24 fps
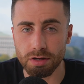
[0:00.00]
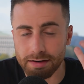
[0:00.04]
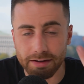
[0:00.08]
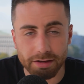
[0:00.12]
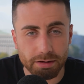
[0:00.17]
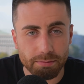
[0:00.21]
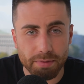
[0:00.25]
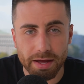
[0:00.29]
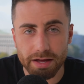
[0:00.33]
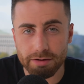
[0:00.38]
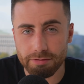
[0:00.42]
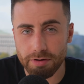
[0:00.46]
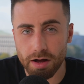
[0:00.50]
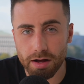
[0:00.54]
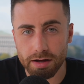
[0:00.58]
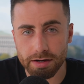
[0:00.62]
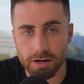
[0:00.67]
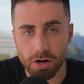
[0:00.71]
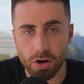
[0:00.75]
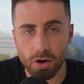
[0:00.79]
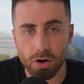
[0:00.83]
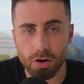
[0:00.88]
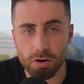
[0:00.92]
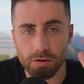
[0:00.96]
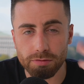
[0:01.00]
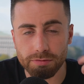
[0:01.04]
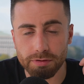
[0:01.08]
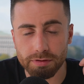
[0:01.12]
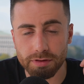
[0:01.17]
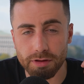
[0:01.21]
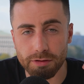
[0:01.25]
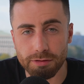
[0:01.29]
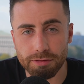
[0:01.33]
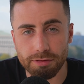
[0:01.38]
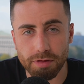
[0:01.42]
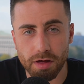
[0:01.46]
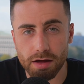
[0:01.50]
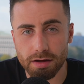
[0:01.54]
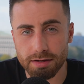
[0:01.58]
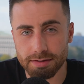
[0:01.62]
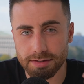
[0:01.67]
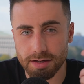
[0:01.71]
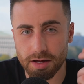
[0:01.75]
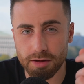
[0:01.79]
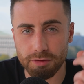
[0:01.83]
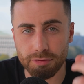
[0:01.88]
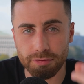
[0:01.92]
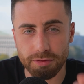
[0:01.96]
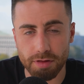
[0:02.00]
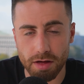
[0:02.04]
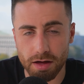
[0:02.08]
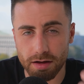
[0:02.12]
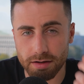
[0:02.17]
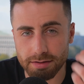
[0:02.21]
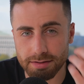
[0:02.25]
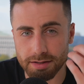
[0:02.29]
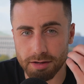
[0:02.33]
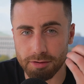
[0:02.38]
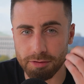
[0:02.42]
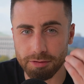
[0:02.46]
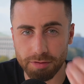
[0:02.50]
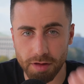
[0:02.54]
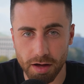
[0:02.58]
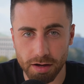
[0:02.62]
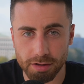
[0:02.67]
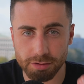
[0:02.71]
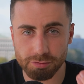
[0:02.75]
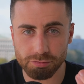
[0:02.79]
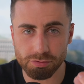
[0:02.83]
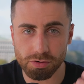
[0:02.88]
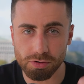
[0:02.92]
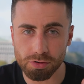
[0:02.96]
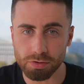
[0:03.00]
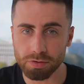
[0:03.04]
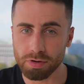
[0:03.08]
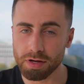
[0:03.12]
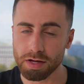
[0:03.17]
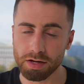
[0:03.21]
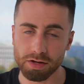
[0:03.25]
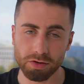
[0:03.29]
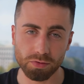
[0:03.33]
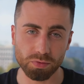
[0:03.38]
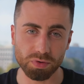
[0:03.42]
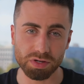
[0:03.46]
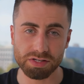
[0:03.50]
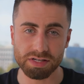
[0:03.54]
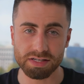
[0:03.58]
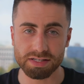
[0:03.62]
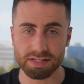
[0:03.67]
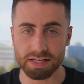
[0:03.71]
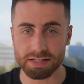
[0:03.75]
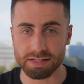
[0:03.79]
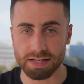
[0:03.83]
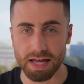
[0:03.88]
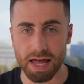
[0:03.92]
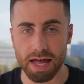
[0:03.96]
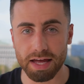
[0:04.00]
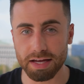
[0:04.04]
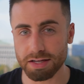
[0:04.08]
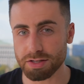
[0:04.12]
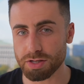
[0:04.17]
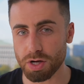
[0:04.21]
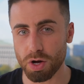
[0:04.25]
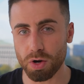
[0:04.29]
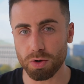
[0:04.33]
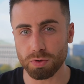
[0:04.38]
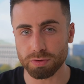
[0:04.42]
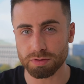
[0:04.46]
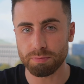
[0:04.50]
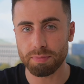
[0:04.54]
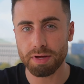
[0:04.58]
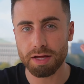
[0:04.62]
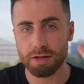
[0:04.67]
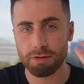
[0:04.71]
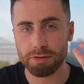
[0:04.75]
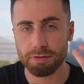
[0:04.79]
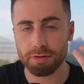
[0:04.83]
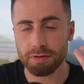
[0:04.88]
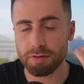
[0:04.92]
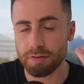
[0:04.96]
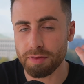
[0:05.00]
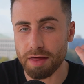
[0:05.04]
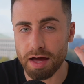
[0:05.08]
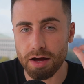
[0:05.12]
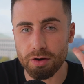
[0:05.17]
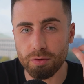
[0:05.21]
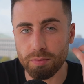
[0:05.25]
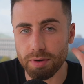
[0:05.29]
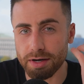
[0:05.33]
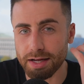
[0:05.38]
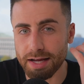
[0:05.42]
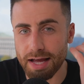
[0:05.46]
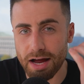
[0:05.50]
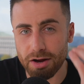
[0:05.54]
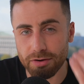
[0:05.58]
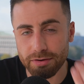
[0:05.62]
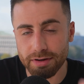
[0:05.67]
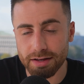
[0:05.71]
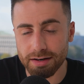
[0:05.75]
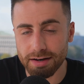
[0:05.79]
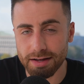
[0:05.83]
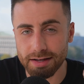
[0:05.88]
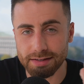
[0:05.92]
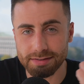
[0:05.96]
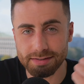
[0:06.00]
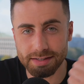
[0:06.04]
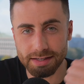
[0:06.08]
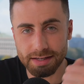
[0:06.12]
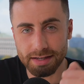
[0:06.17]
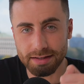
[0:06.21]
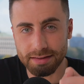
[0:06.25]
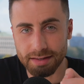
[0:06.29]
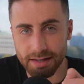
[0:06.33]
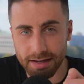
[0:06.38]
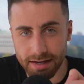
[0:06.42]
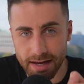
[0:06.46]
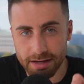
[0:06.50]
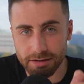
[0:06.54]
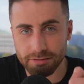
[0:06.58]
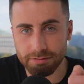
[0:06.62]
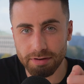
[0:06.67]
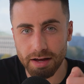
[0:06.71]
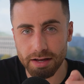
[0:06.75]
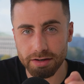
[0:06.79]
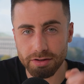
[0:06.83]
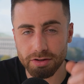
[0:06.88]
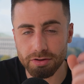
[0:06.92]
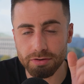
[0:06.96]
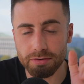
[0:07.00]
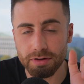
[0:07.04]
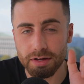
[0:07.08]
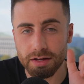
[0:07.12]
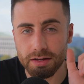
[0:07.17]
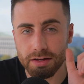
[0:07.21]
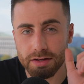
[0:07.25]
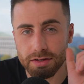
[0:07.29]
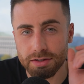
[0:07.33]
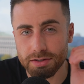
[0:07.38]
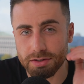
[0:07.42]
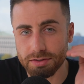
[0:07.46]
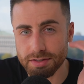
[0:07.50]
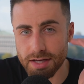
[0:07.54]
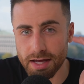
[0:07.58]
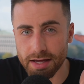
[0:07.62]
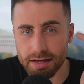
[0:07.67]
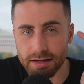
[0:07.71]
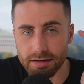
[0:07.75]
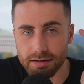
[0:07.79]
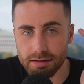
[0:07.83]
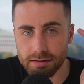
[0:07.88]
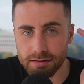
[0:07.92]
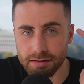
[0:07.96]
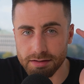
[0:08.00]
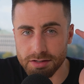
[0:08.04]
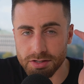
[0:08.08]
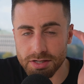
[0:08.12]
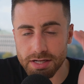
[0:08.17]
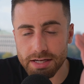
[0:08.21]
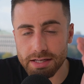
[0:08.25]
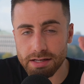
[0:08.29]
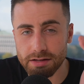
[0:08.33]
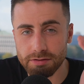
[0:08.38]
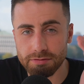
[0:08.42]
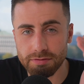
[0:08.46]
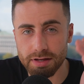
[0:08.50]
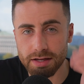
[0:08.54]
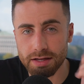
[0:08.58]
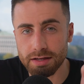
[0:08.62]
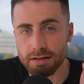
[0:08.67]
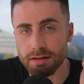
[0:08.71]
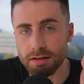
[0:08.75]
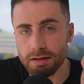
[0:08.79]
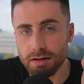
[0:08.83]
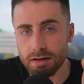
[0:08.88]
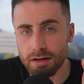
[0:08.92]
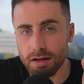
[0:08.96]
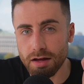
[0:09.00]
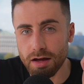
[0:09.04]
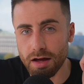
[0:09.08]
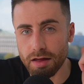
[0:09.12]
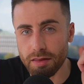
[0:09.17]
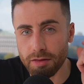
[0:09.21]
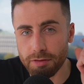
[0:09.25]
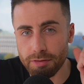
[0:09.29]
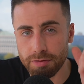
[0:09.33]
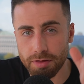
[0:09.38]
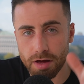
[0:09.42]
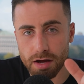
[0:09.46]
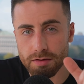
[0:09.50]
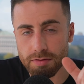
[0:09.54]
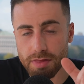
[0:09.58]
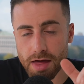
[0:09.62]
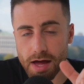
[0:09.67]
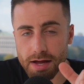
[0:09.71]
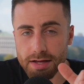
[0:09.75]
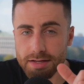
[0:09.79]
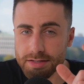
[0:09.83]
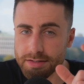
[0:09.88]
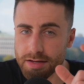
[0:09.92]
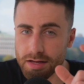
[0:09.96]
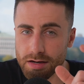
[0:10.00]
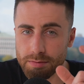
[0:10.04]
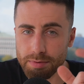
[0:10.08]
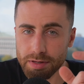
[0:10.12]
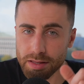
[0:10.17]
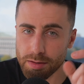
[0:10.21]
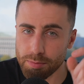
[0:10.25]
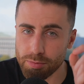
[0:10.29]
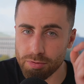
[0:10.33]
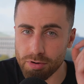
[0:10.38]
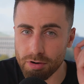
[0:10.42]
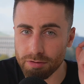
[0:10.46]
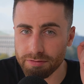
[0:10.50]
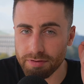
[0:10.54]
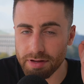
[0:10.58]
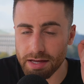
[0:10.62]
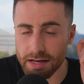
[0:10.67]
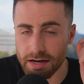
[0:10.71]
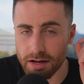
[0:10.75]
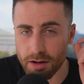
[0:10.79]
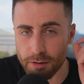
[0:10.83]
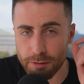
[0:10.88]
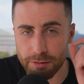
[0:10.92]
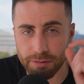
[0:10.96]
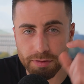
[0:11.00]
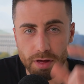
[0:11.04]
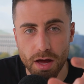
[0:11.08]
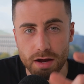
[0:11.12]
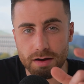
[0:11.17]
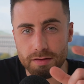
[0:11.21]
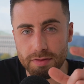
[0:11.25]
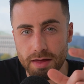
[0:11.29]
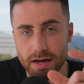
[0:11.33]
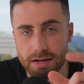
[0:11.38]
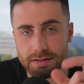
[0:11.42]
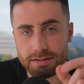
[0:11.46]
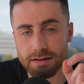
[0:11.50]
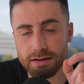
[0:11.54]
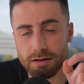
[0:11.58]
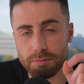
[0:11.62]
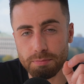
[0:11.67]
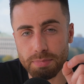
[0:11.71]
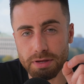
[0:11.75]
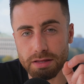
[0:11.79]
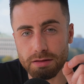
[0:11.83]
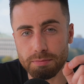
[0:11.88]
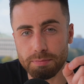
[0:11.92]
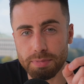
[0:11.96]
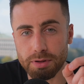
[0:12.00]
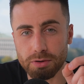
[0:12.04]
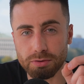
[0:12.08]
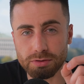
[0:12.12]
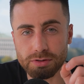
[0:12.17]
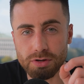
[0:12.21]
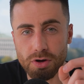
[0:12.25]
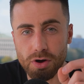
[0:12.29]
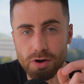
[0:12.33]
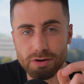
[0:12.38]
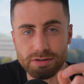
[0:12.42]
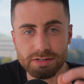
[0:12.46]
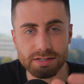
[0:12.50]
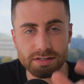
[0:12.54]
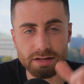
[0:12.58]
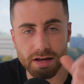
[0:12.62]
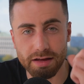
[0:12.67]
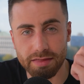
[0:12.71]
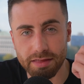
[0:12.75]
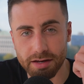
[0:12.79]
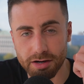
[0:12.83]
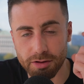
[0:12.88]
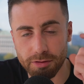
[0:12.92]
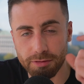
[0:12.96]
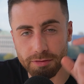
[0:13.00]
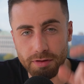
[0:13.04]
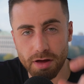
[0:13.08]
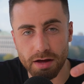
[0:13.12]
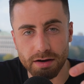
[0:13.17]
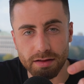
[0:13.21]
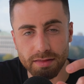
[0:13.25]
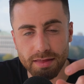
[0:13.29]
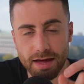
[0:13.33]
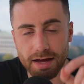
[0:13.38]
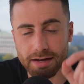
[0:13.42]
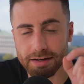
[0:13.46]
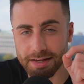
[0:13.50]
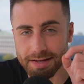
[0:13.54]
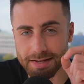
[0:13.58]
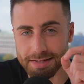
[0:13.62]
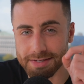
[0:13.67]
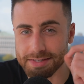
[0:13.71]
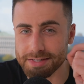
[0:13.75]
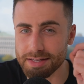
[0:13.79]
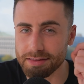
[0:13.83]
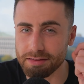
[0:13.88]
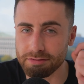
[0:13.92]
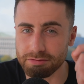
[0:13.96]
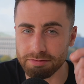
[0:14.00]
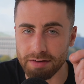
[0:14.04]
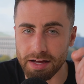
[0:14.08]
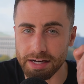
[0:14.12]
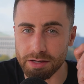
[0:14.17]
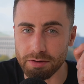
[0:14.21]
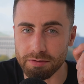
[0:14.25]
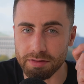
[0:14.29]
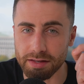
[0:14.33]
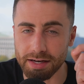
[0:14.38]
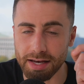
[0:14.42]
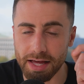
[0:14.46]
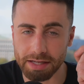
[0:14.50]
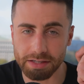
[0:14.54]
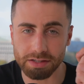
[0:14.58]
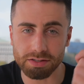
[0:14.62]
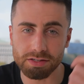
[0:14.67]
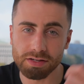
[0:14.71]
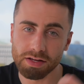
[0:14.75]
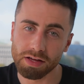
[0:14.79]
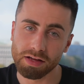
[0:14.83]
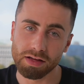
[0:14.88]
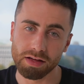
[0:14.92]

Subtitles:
Now, you may have heard of the a third rule, which is this age-old myth that when calculating the land value, you take the GDV, and a third of that is going to be the profit, a third of that is going to be the build costs, and then a third of that is the value of the land.